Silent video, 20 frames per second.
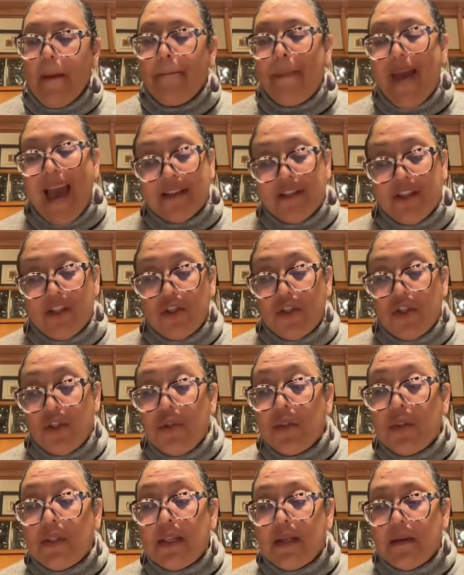
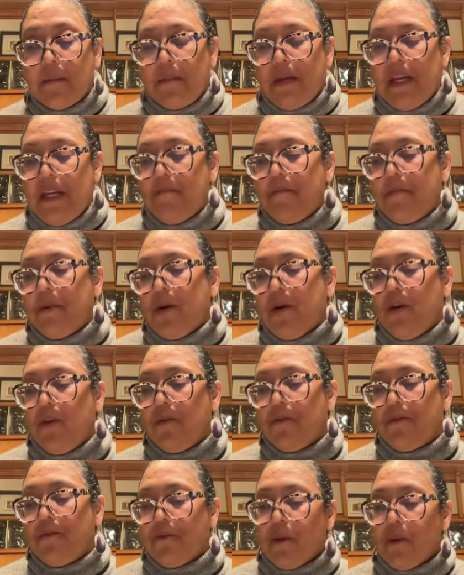Massachusetts
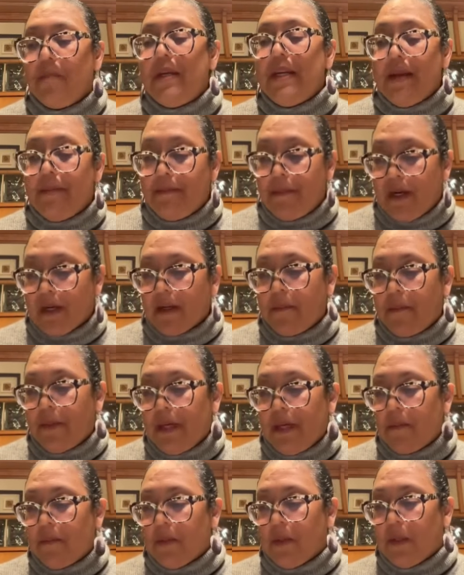people from Nipmuc
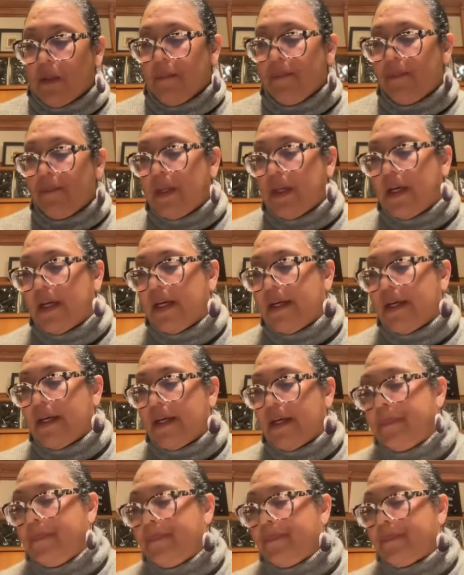people.
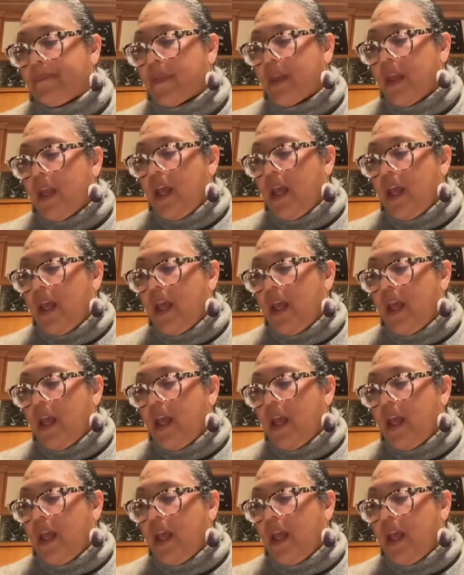And